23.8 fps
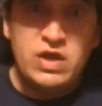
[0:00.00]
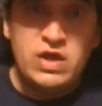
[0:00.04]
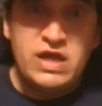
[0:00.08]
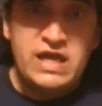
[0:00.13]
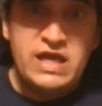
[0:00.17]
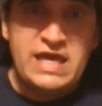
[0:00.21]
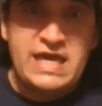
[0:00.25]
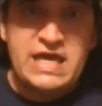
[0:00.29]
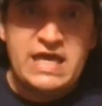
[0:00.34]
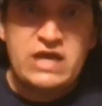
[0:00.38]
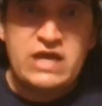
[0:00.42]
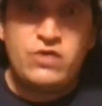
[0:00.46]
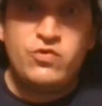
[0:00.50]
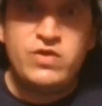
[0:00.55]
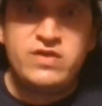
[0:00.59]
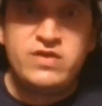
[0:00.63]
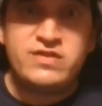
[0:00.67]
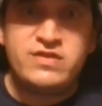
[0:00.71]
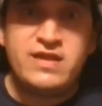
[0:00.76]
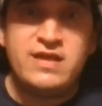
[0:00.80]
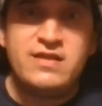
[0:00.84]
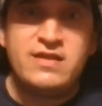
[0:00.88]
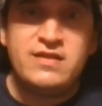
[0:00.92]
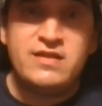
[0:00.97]
increase
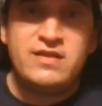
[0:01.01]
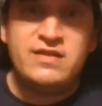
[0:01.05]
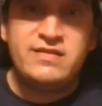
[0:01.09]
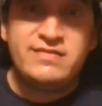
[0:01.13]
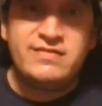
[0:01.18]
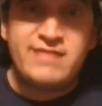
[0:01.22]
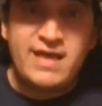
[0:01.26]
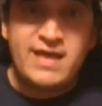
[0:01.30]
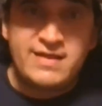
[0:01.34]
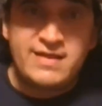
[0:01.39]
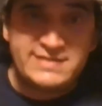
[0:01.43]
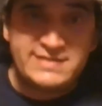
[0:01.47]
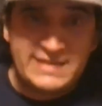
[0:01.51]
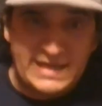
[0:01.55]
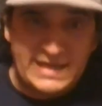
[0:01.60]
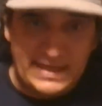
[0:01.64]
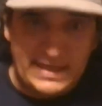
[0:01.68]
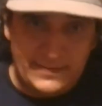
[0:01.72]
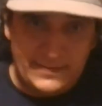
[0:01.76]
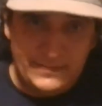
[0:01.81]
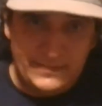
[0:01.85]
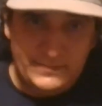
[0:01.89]
the intensity.